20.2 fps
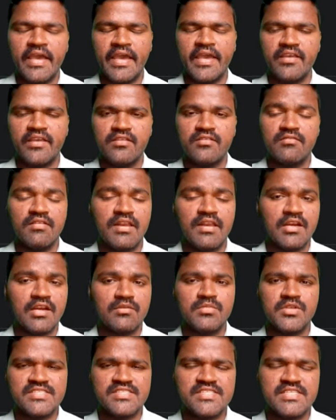Hey,
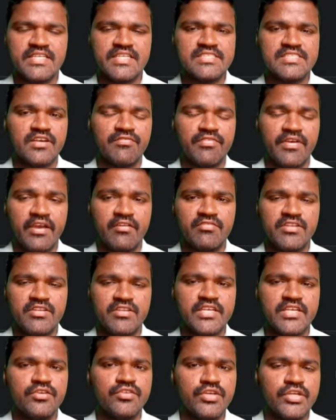welcome to the series of
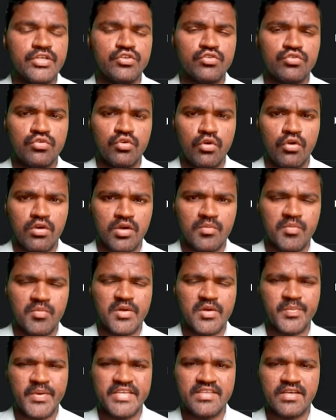everything you need to know
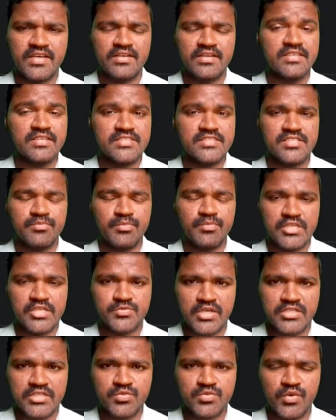about Python in the
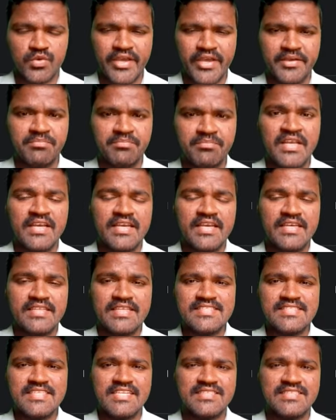simplest possible way.
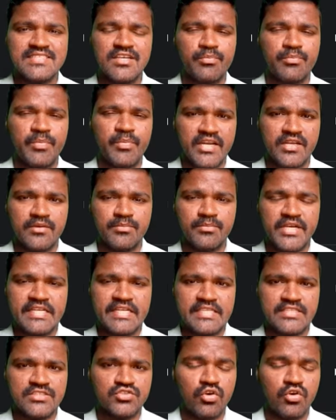In the series of pattern
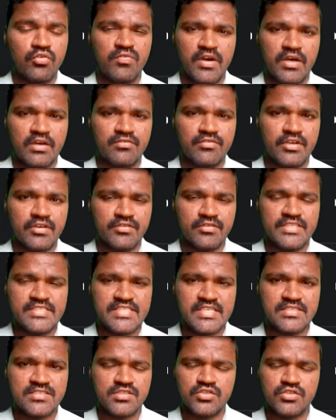printing, so far we have
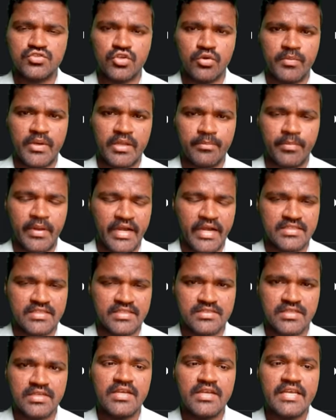discussed so many
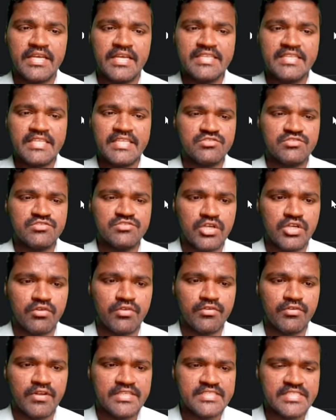patterns. In this
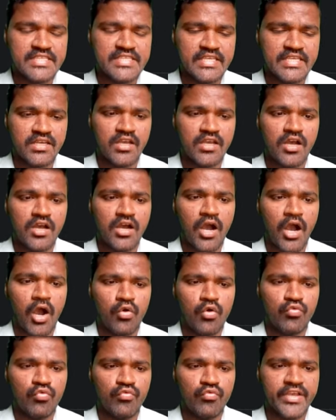video, we will see
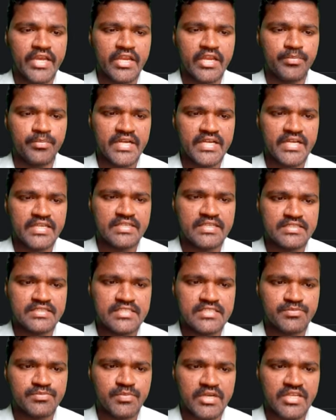how we can print
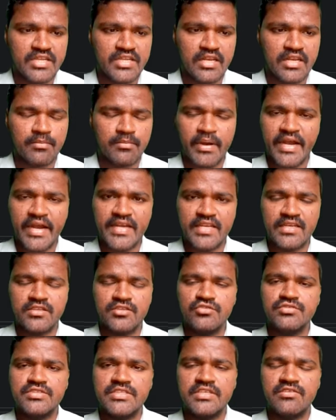this particular
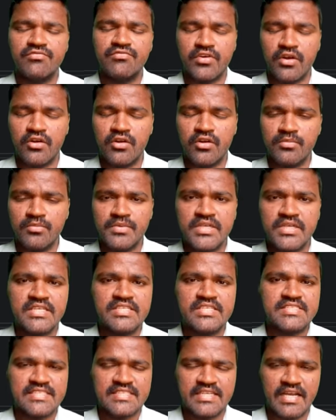pattern using for loop,
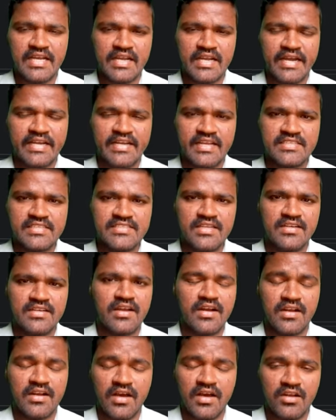string
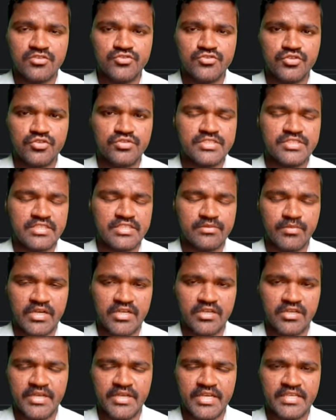concatenation, and also string
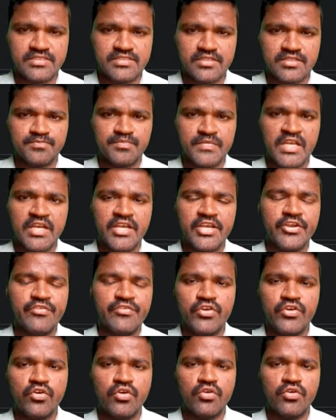multiplication.
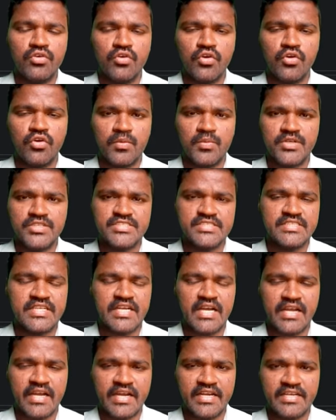If you don't know about
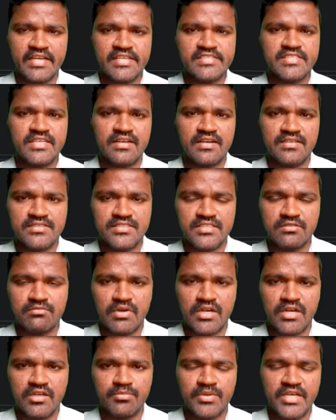string concatenation and
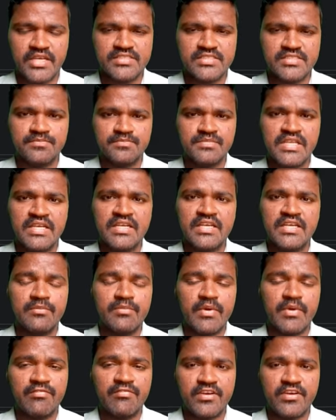string multiplication,
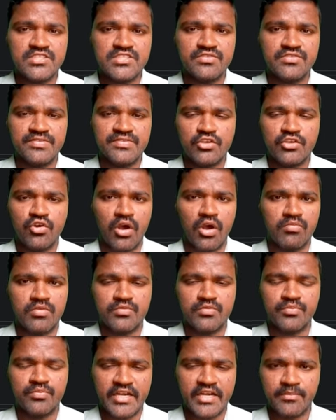in my first video
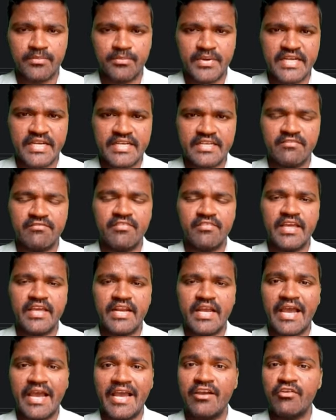about pattern printing,
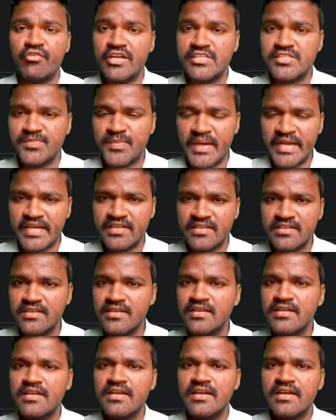where I have
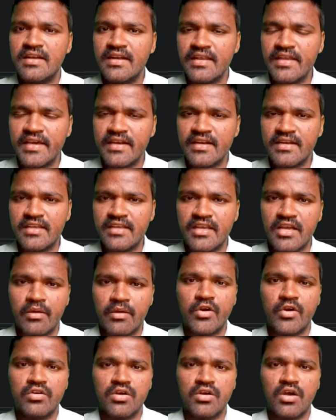explained clearly
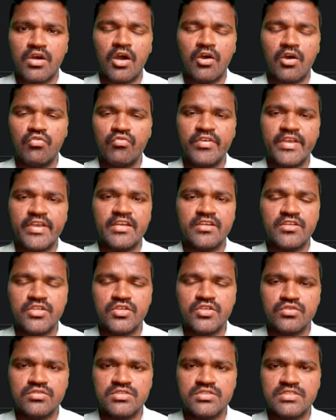about how we can
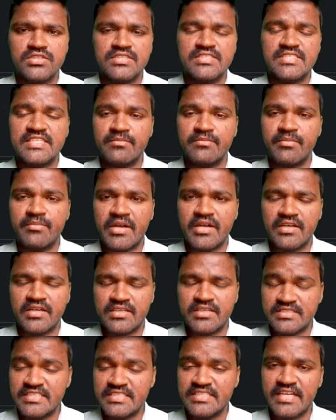use string
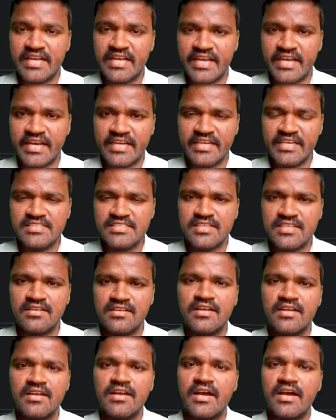
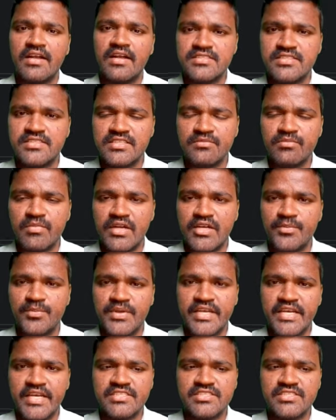concatenation and string
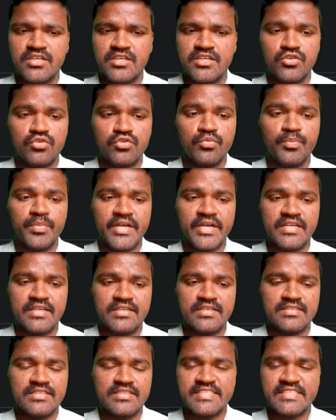multiplication to
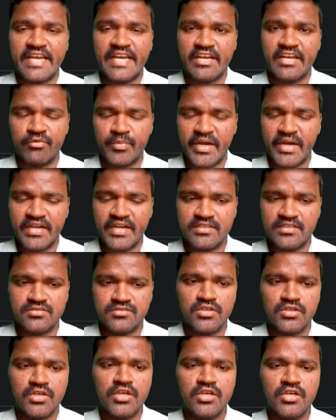print this kind of a
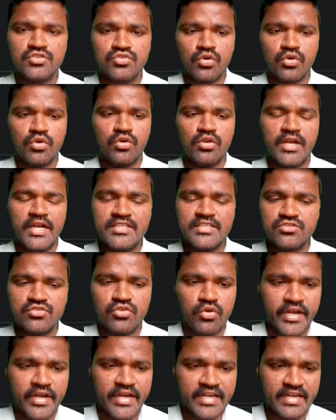patterns. So let's
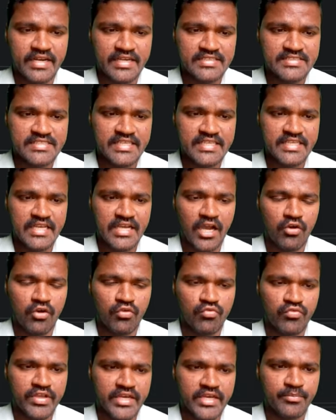go ahead and see
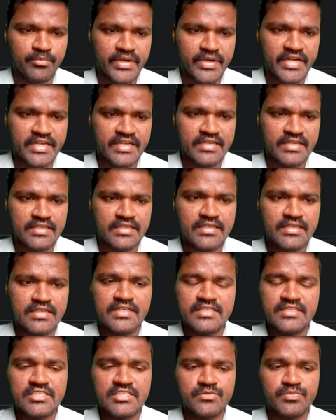how we can print
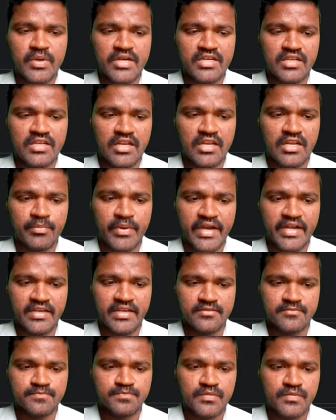this particular
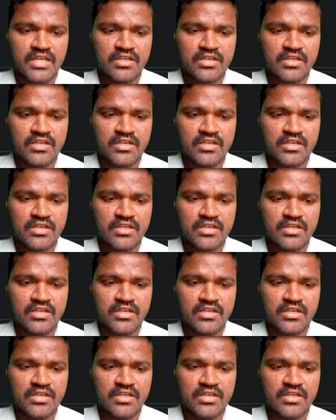pattern.